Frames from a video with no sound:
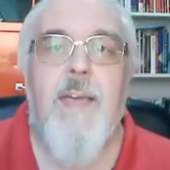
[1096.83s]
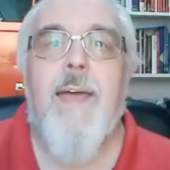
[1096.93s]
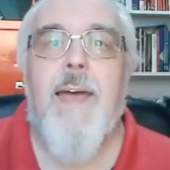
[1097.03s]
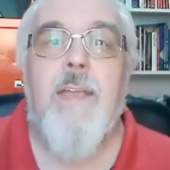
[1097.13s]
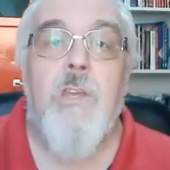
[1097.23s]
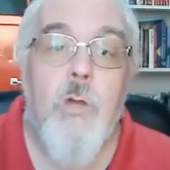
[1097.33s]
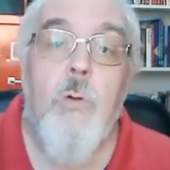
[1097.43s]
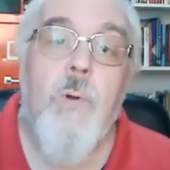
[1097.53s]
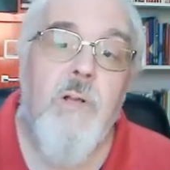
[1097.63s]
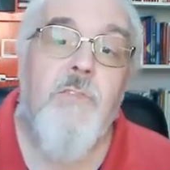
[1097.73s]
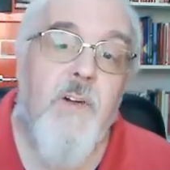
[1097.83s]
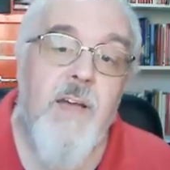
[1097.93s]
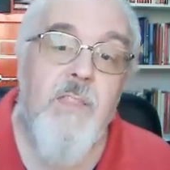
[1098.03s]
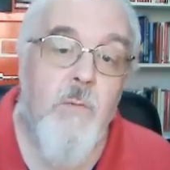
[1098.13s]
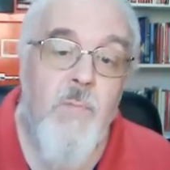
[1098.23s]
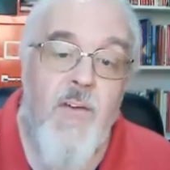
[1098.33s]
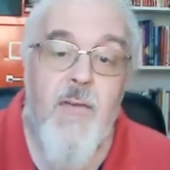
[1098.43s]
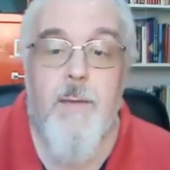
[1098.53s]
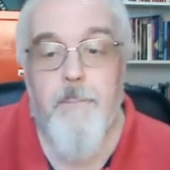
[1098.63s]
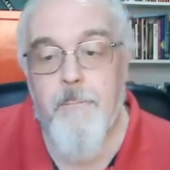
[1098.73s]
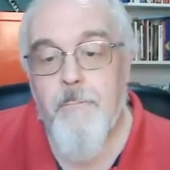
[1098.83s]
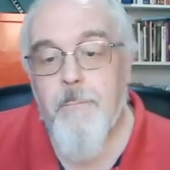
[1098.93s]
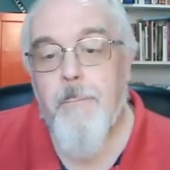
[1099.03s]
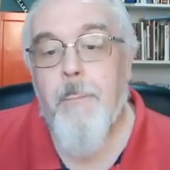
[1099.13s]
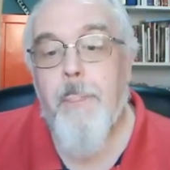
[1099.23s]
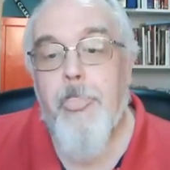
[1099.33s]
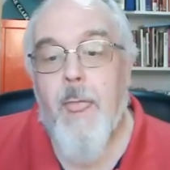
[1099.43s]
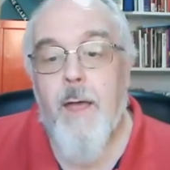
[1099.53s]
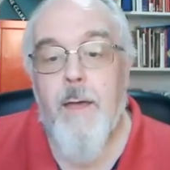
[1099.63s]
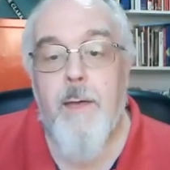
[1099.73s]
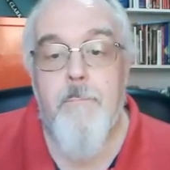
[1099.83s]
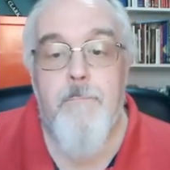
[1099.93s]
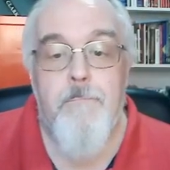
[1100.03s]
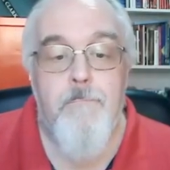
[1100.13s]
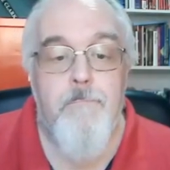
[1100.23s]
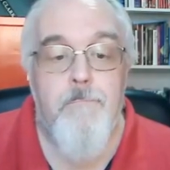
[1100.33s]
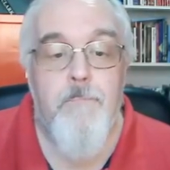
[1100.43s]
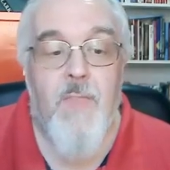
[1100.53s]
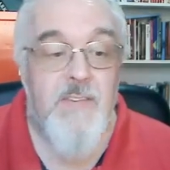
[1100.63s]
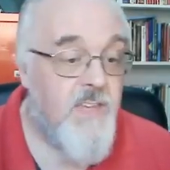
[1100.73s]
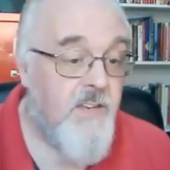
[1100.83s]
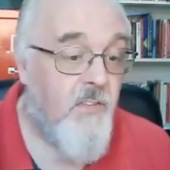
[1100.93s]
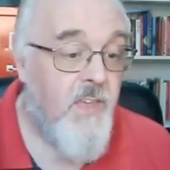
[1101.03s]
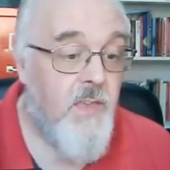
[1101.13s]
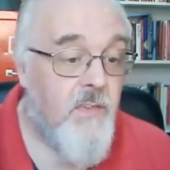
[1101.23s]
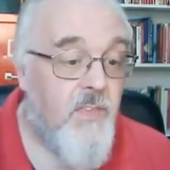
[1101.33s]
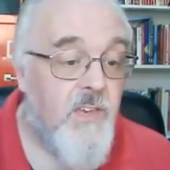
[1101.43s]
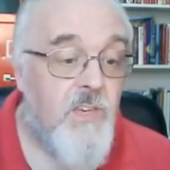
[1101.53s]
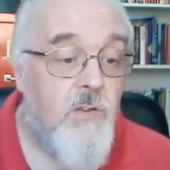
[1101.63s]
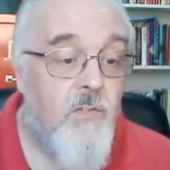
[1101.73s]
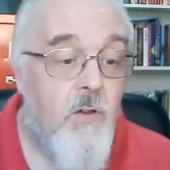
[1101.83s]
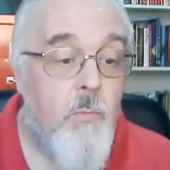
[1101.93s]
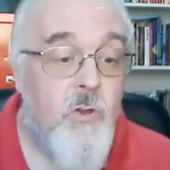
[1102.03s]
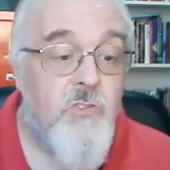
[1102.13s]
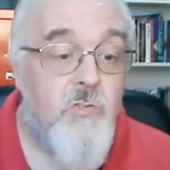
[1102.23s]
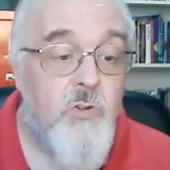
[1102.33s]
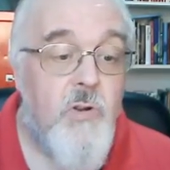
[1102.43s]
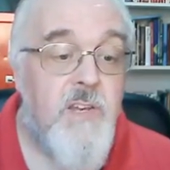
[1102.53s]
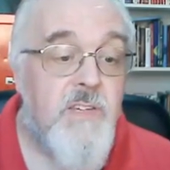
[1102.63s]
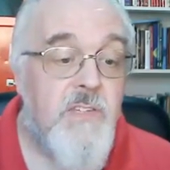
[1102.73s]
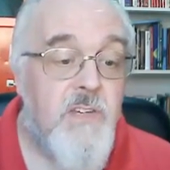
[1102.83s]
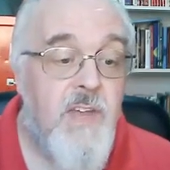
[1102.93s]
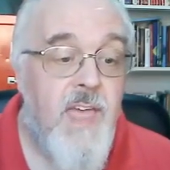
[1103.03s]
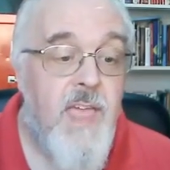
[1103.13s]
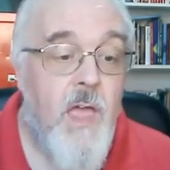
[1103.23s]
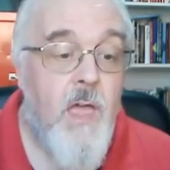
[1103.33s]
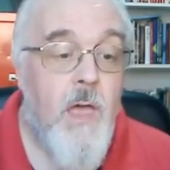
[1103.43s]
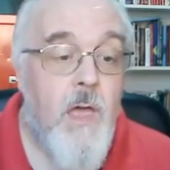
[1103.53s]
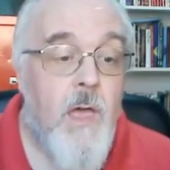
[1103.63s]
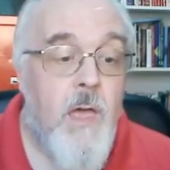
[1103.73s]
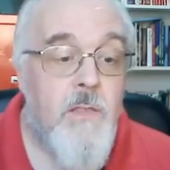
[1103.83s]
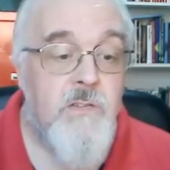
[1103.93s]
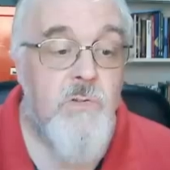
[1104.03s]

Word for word: and you will find them there. Um, that's it, I think. Thank you very much for joining us today. Uh, there's